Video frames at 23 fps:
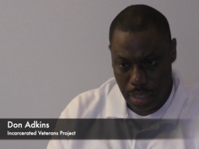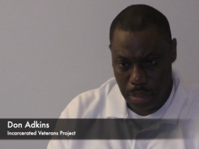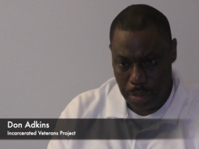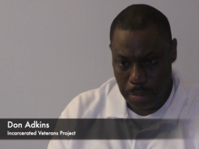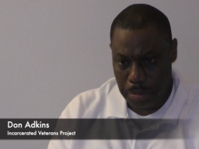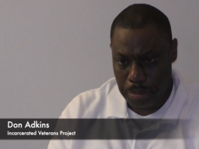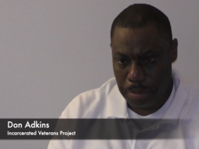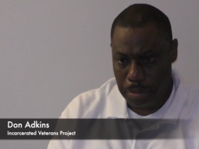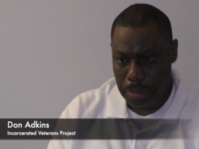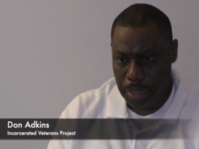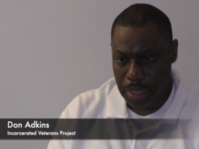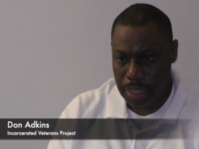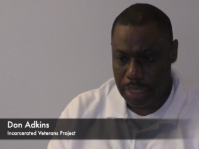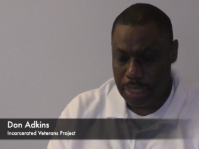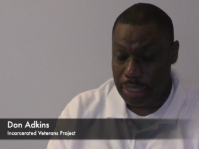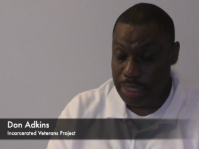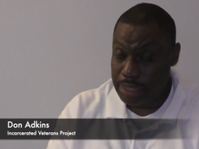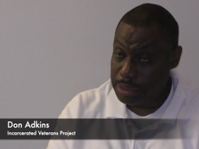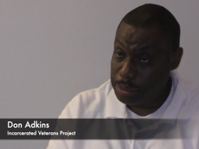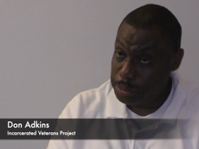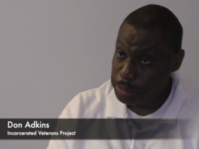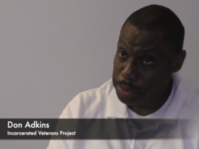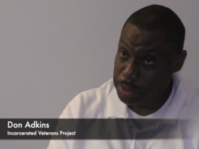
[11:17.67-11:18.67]
My
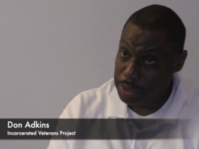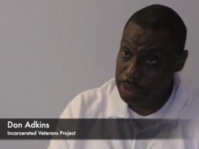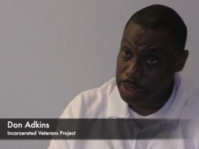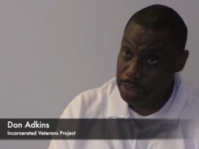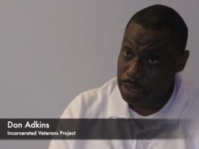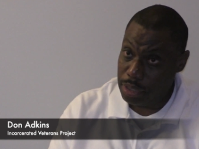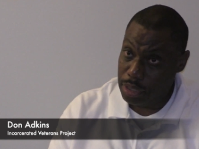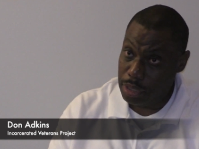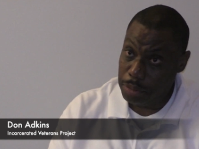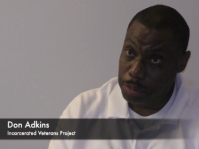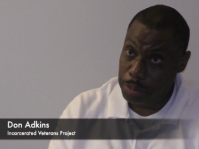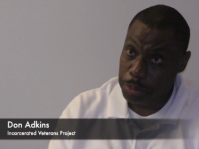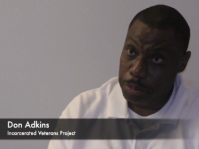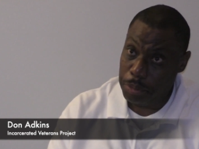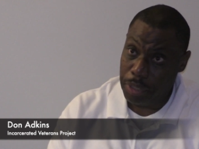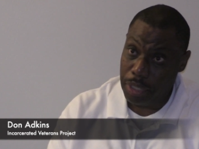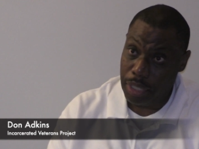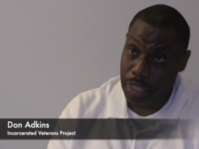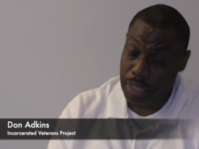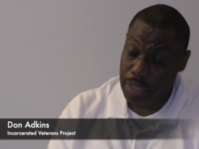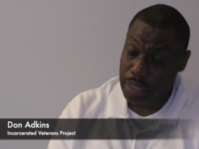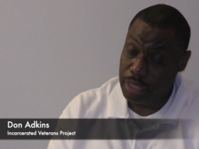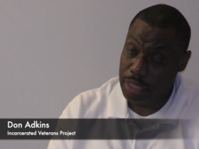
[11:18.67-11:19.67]
cousin was in the Army. My
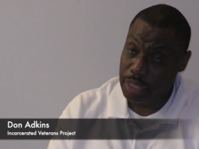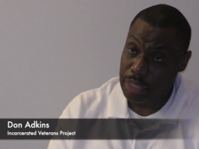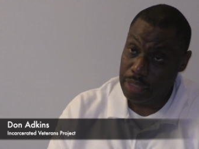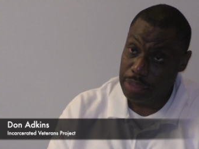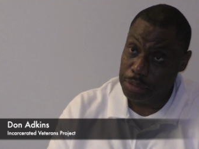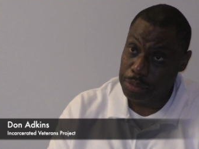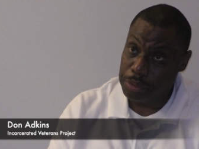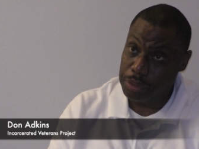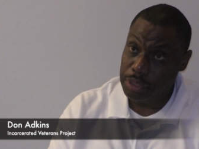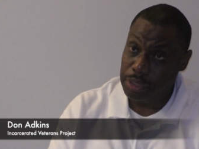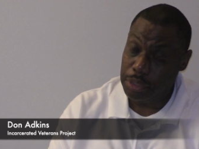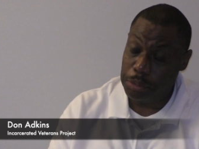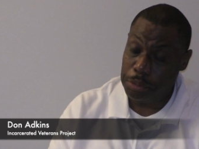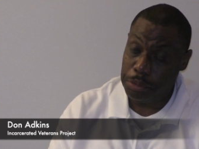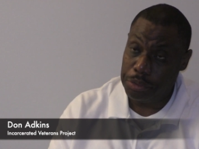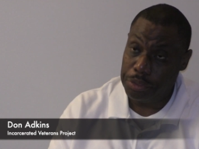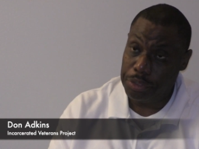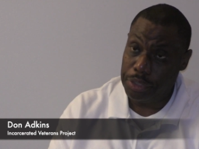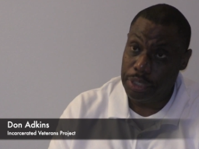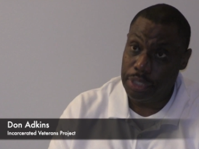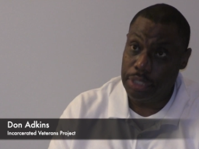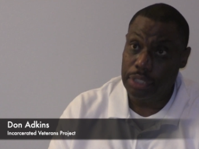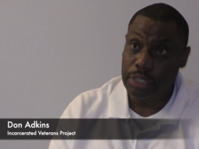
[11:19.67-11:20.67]
other cousin was in the
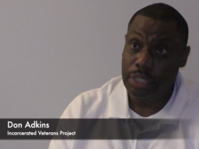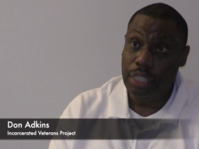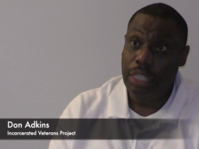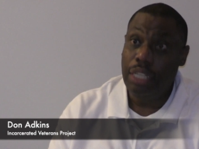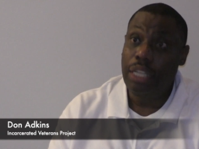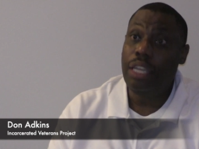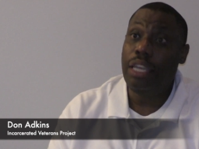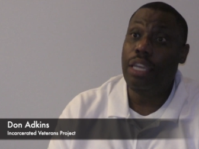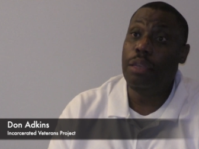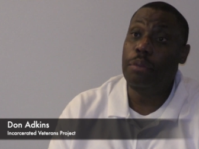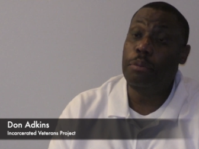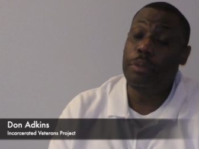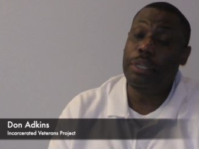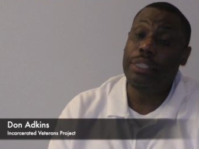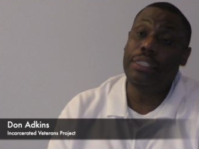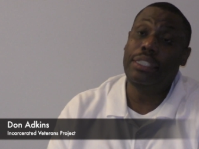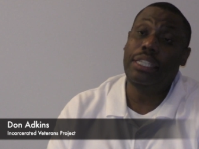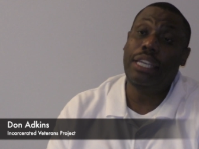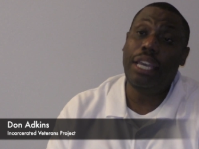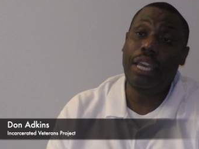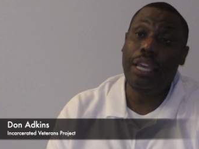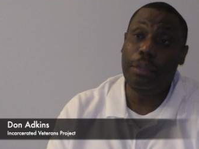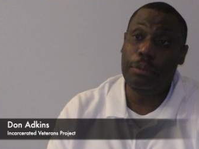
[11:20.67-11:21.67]
Marines. And my
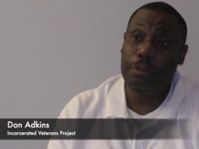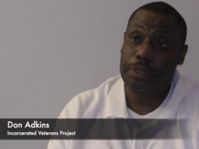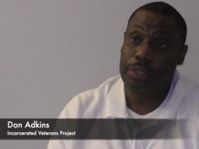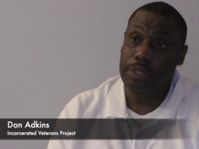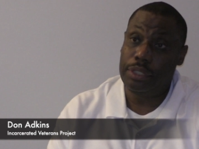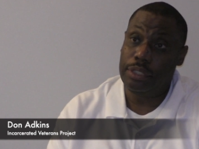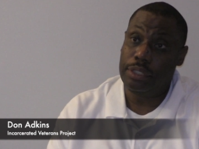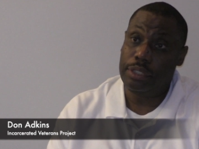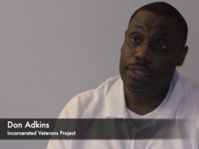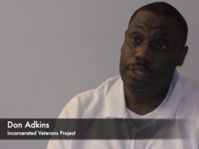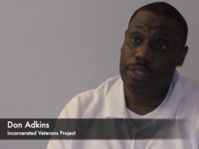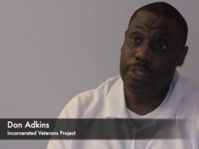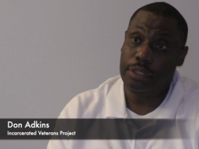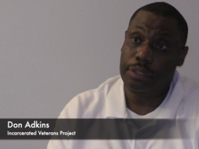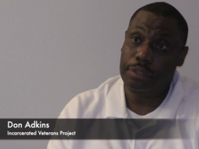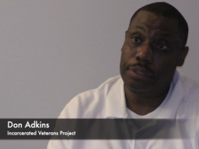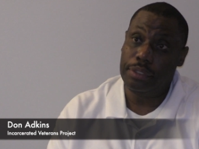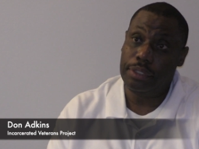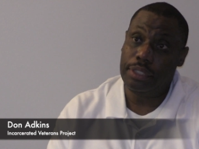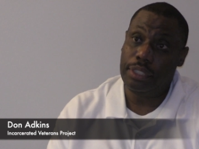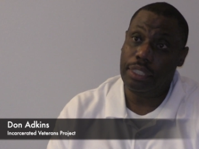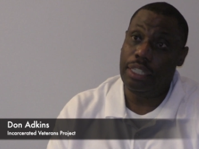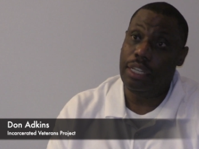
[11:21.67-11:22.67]
dad was in the
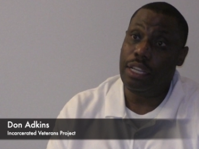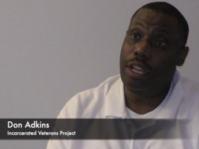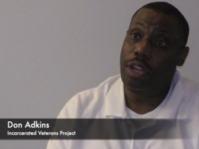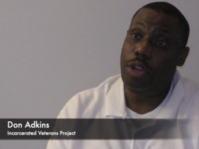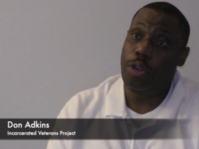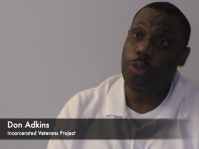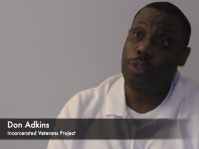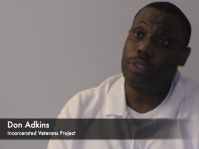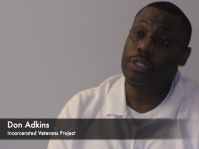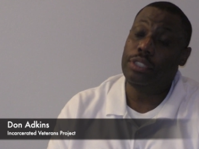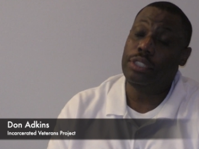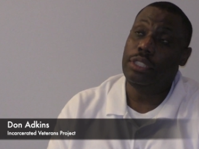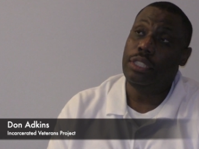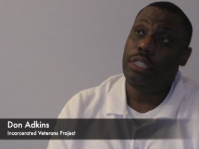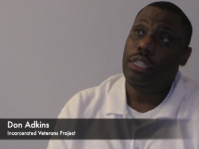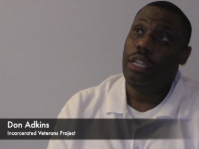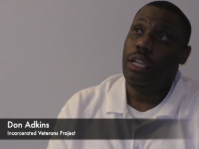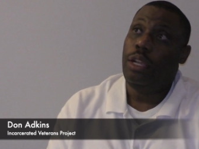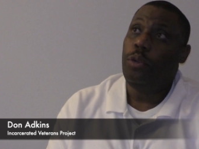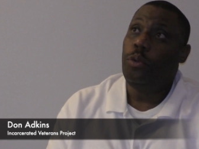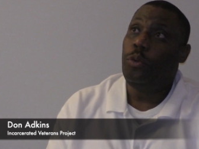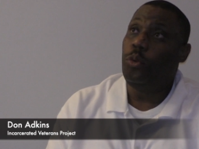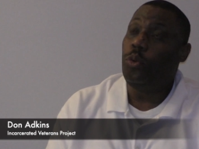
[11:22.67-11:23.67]
service. And
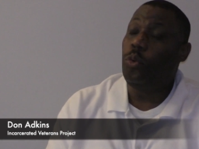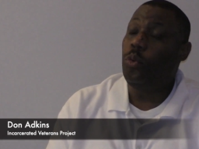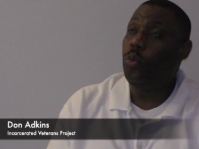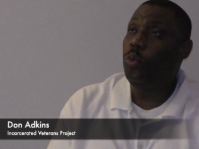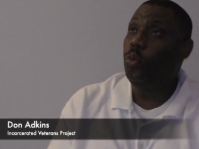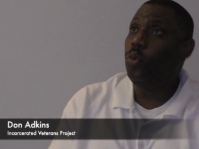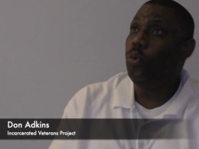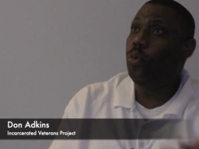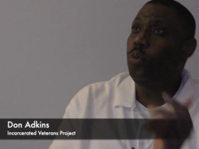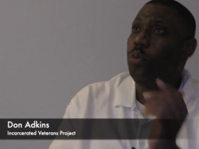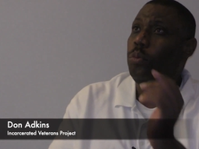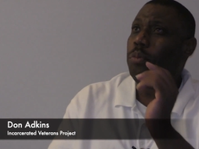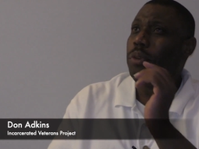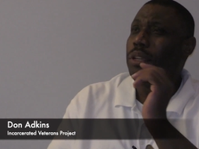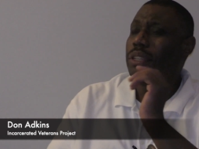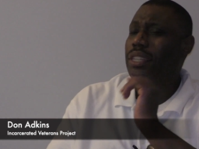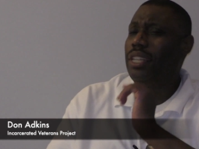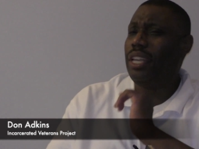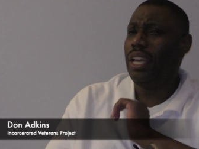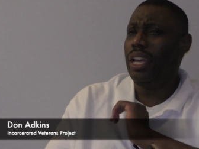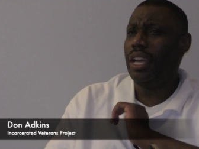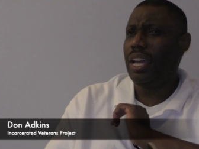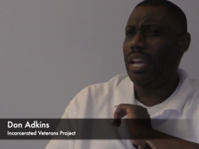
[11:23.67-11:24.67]
my
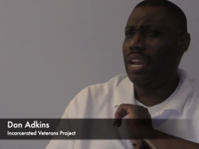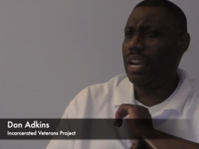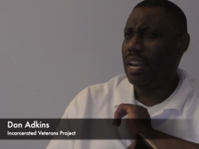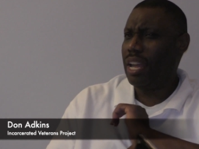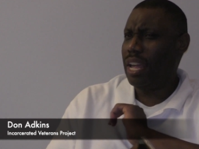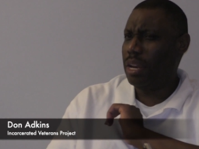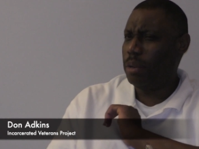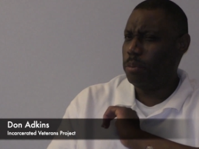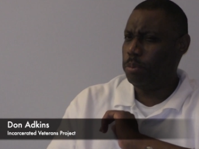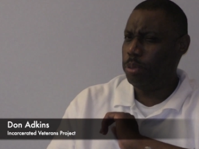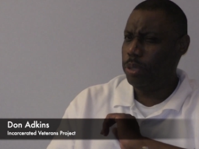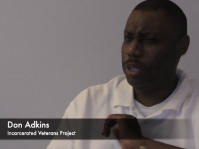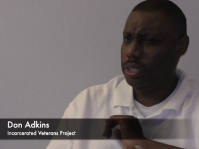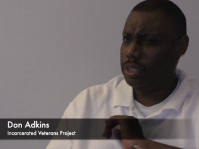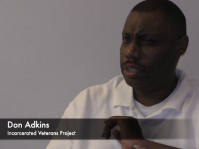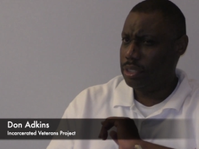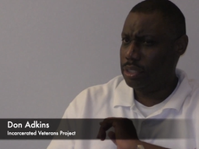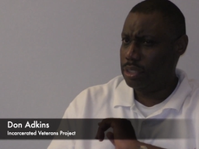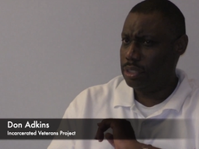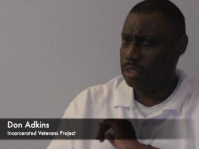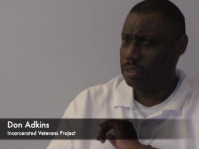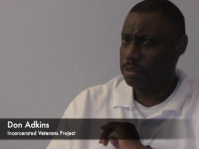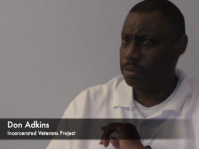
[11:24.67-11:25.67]
dad got a lot of
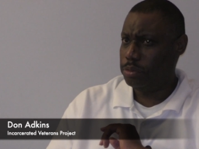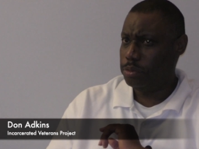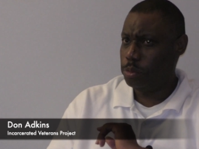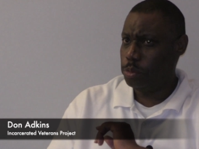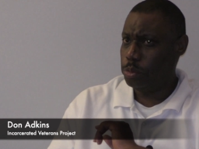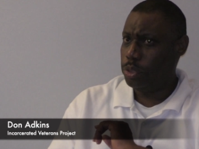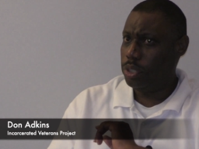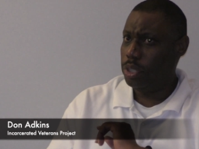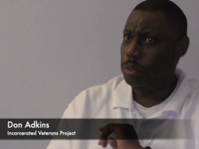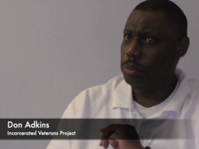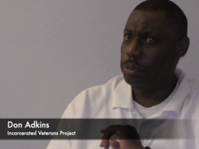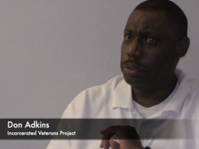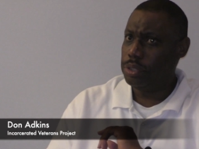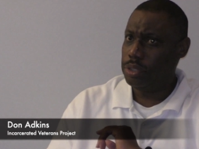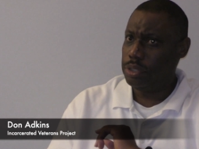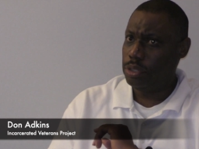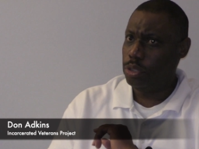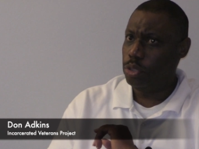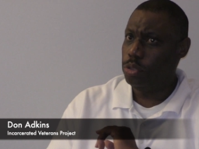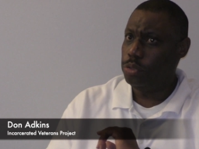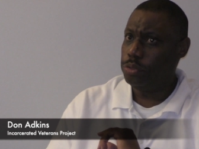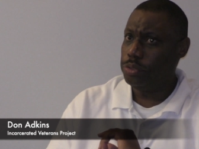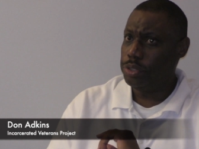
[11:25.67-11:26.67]
pictures from when he was
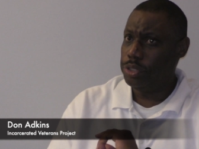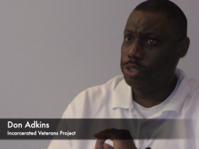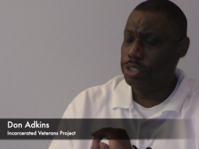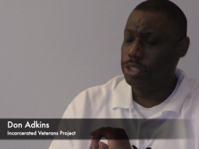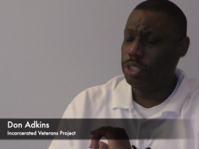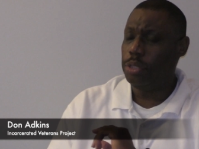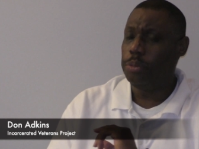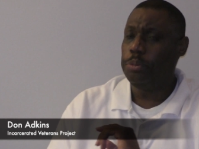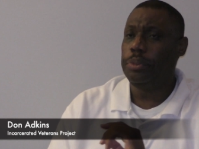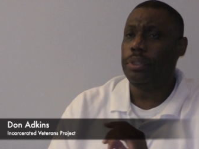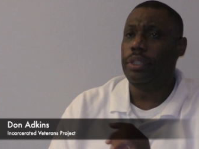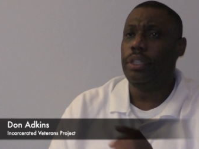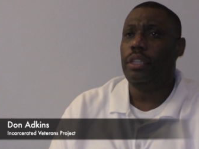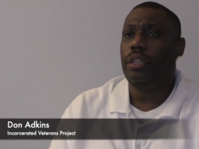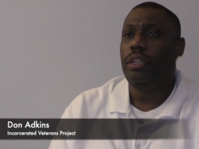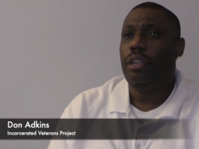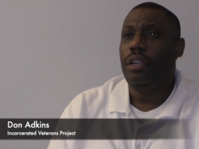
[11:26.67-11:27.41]
over in Germany.